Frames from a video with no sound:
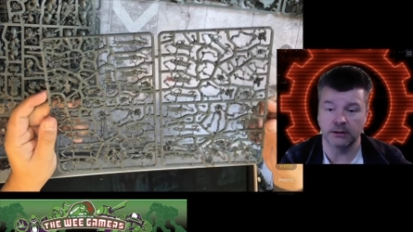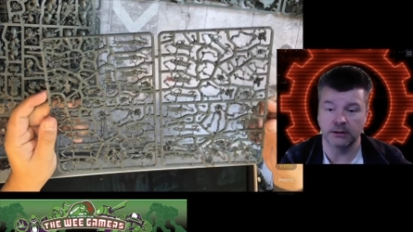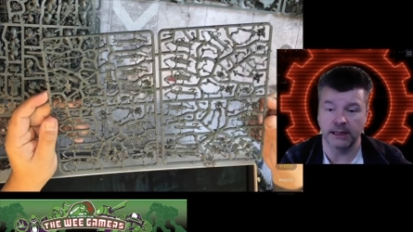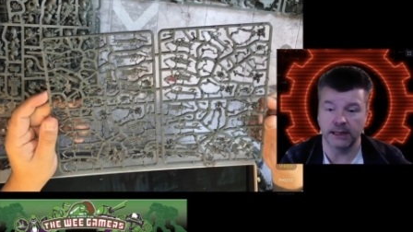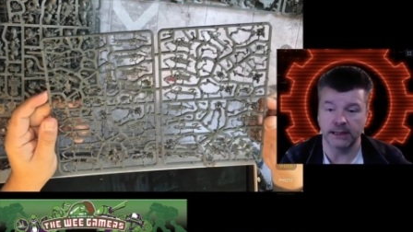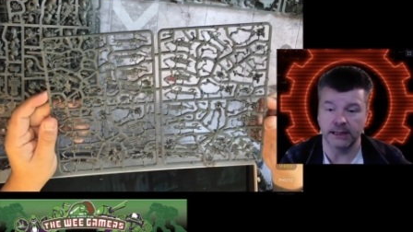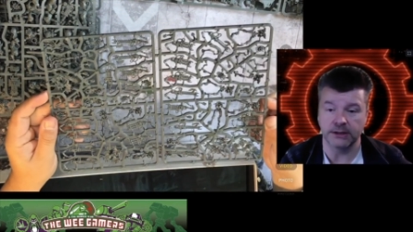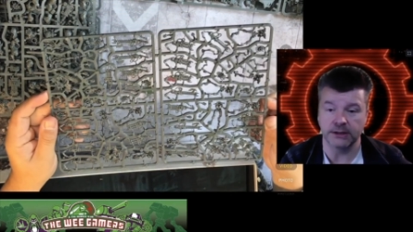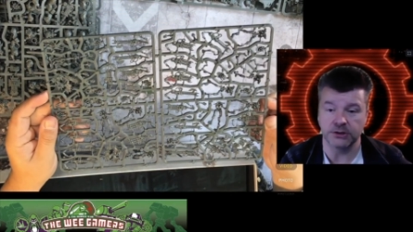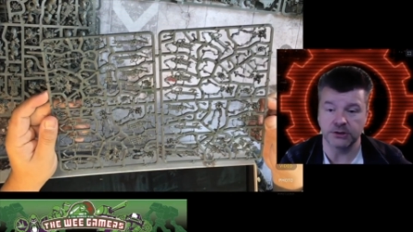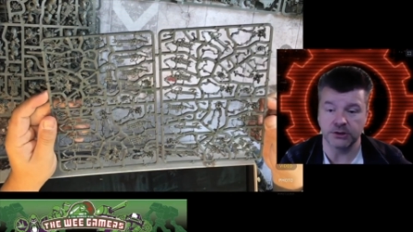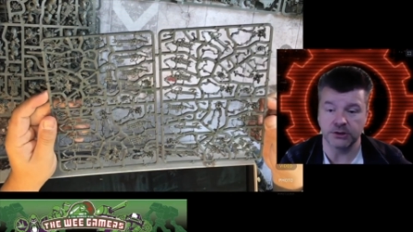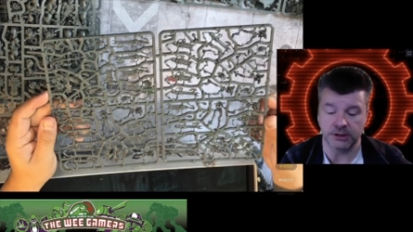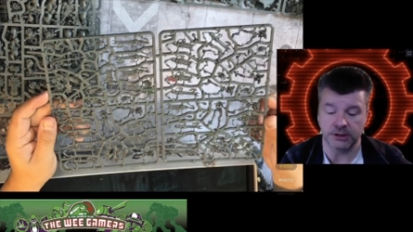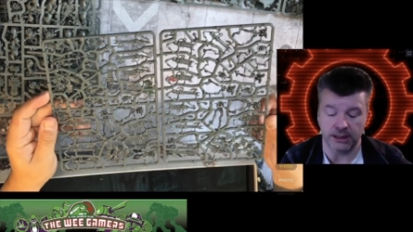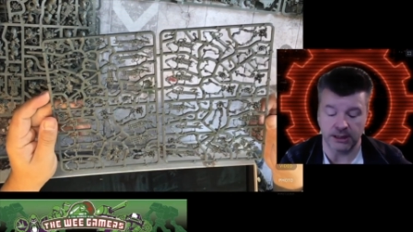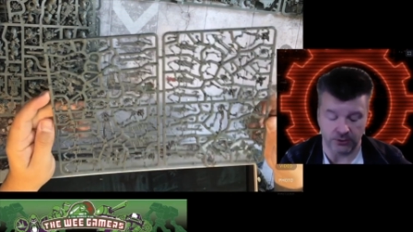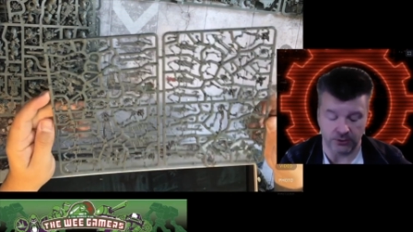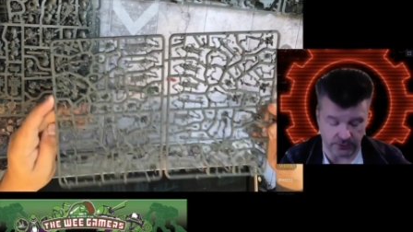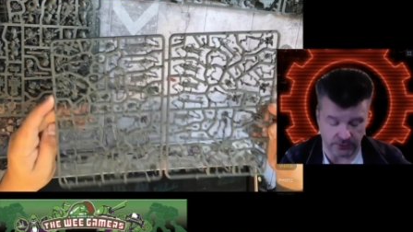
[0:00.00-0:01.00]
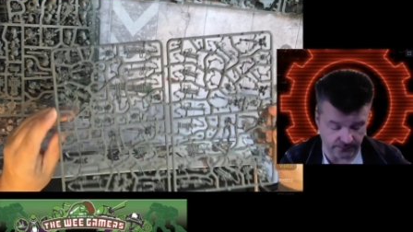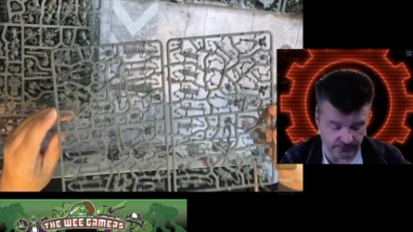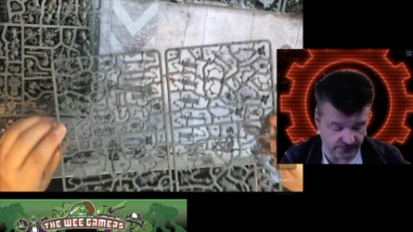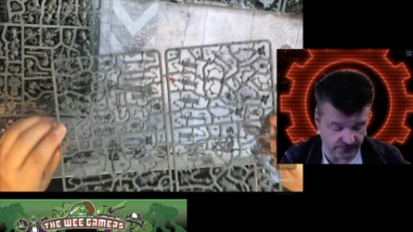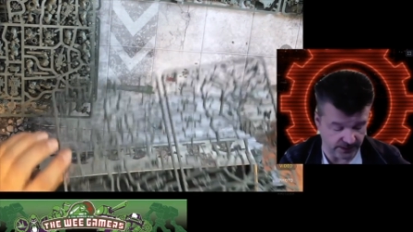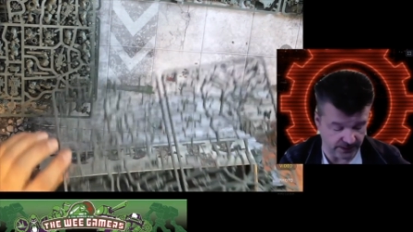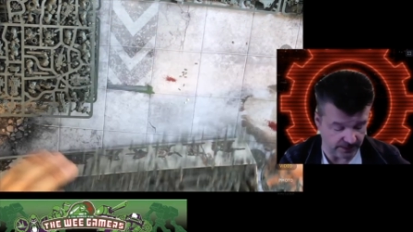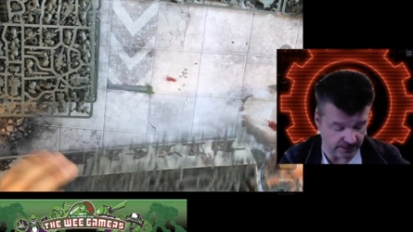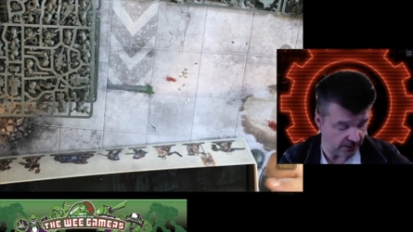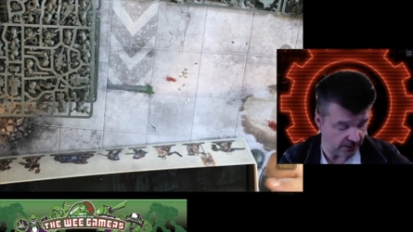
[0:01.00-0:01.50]
is just another
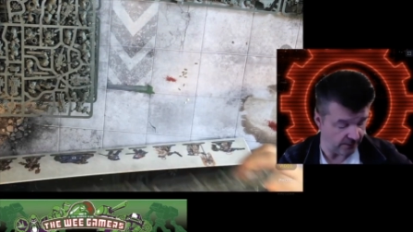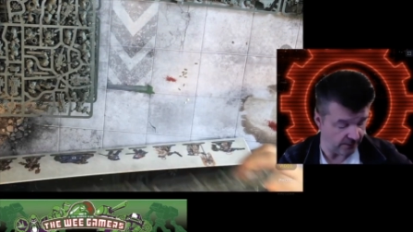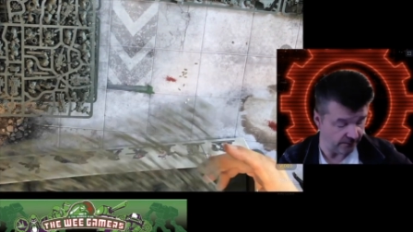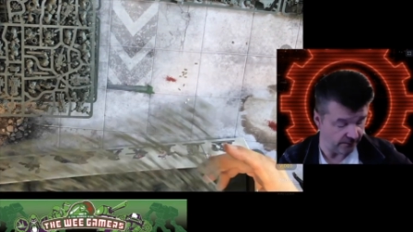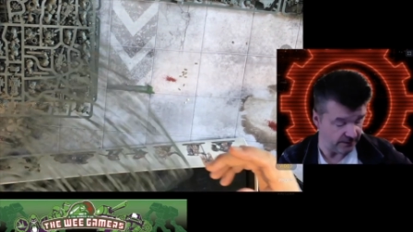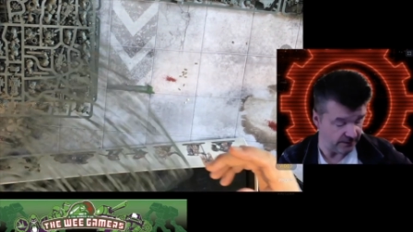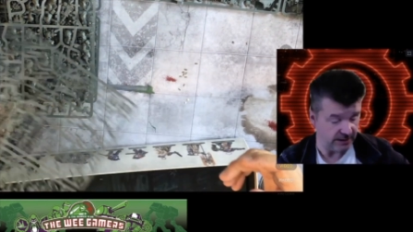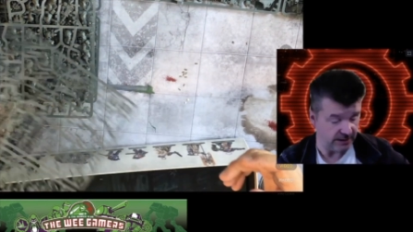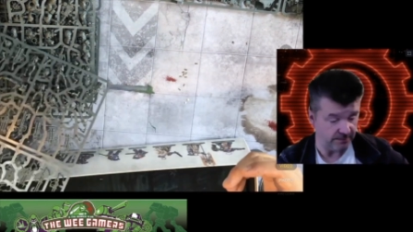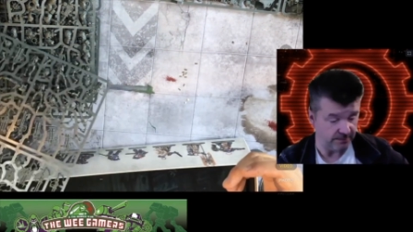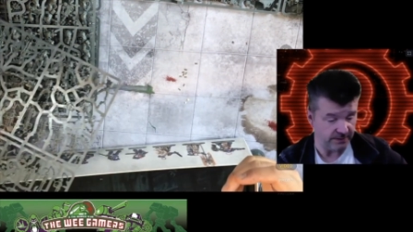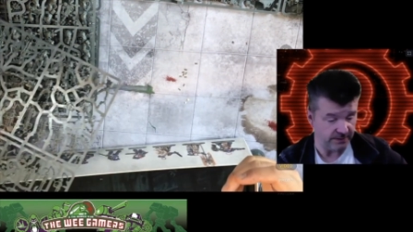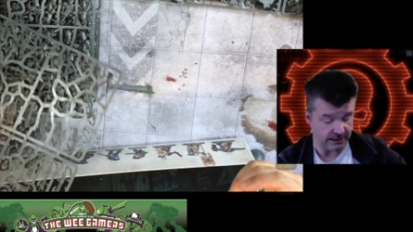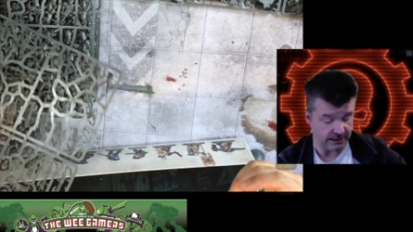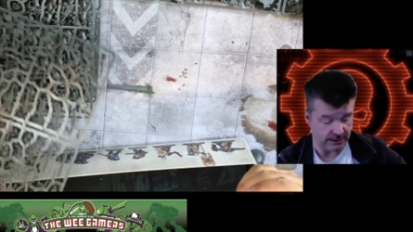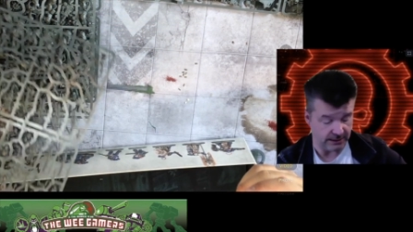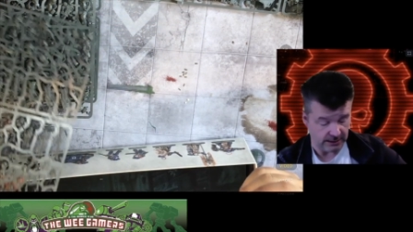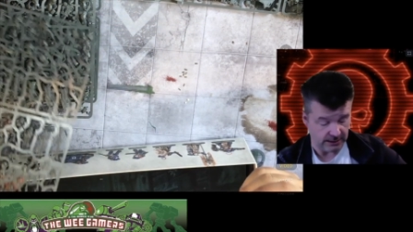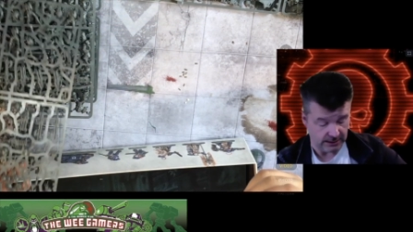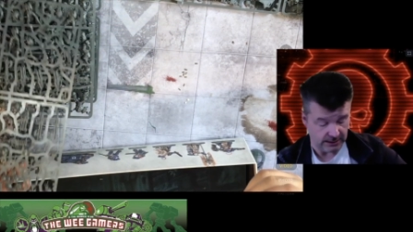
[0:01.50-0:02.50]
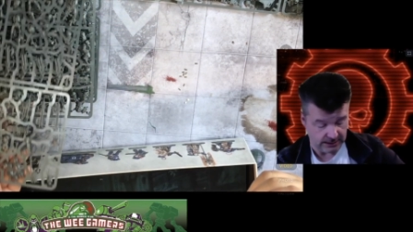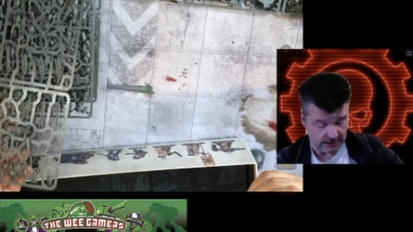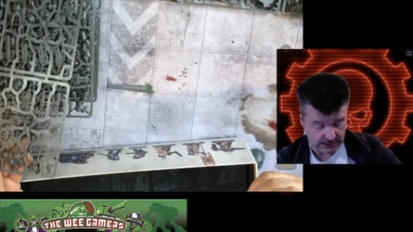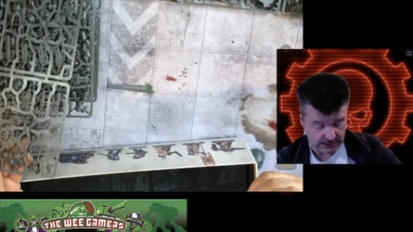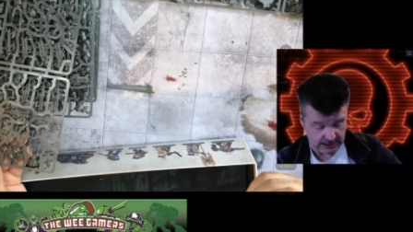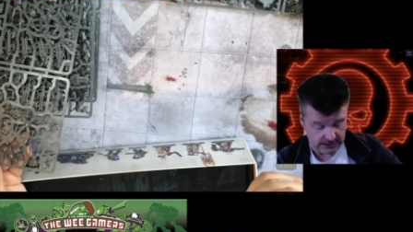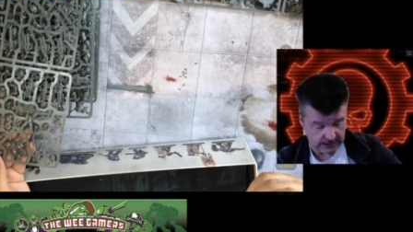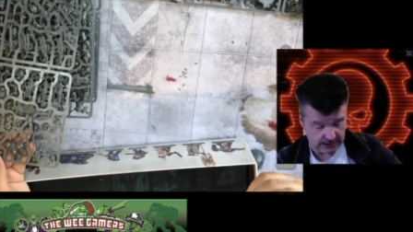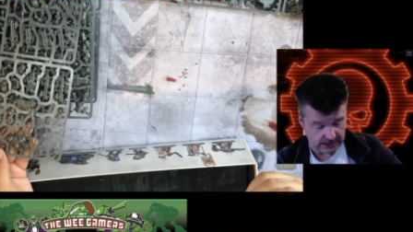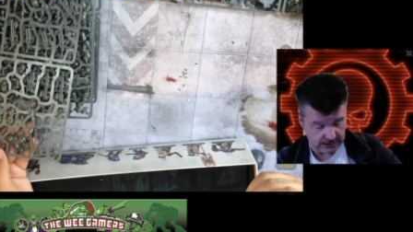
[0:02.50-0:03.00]
frame of the same thing.
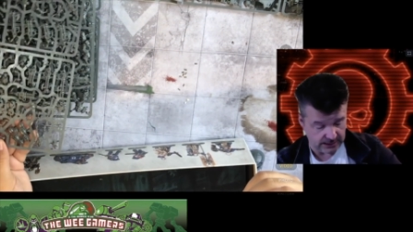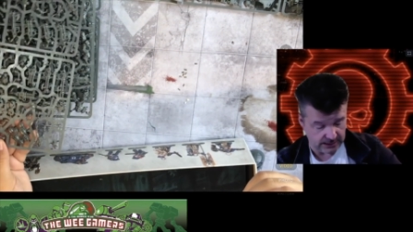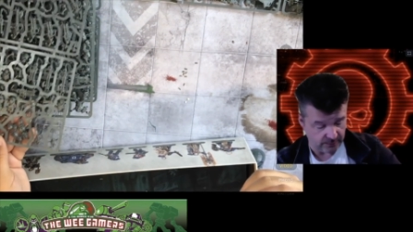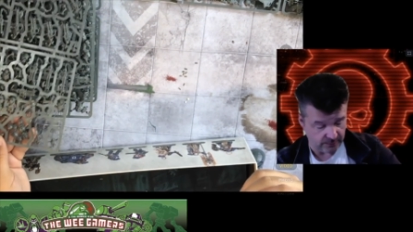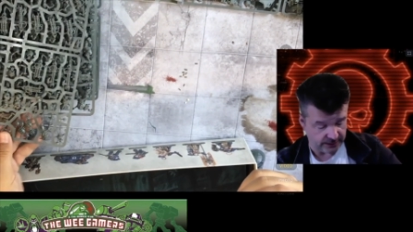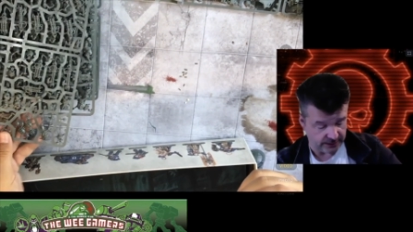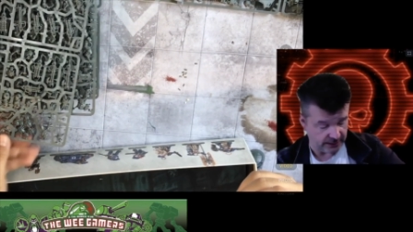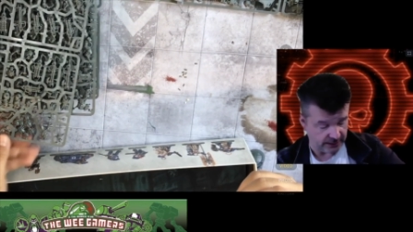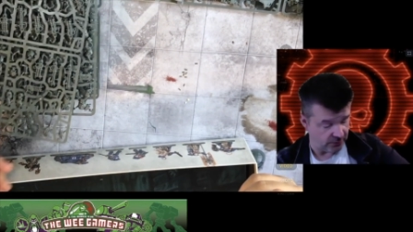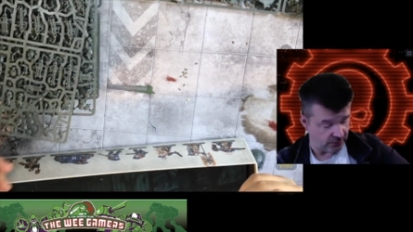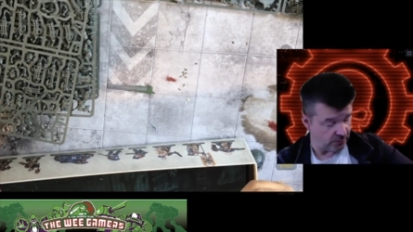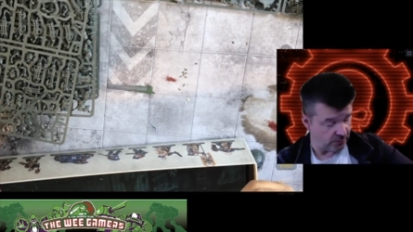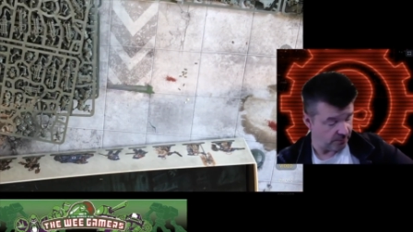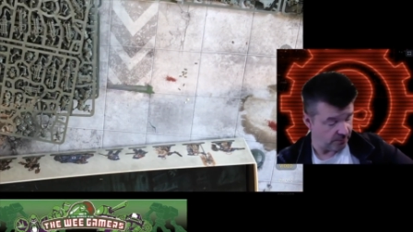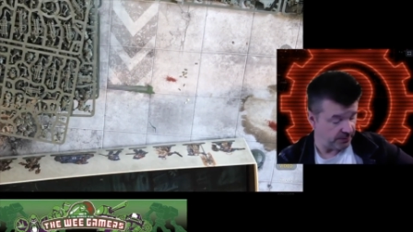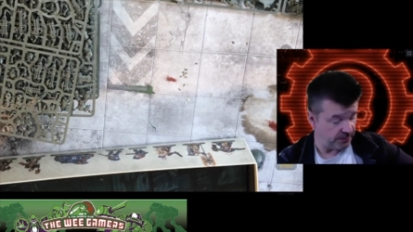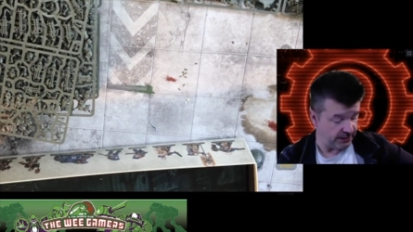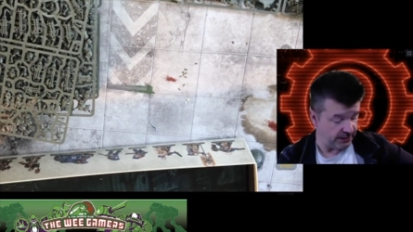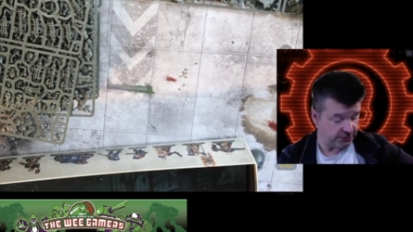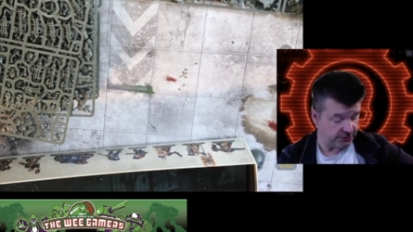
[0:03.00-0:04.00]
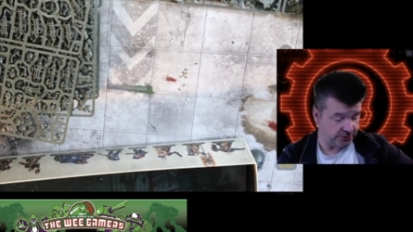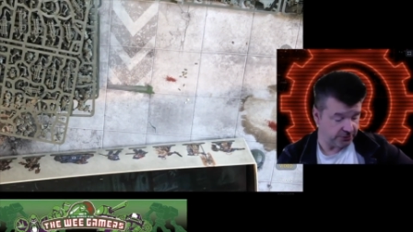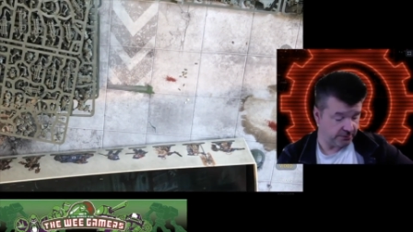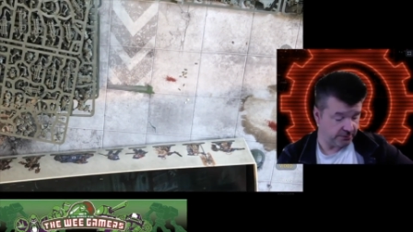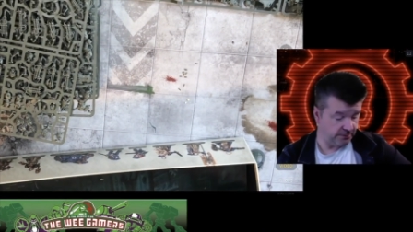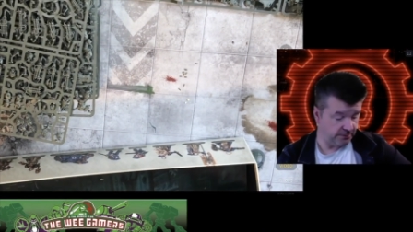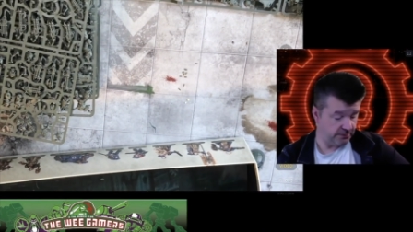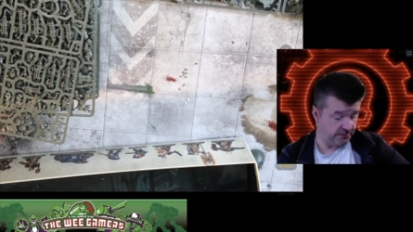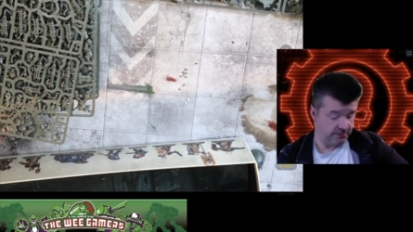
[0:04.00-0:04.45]
And we get another picture.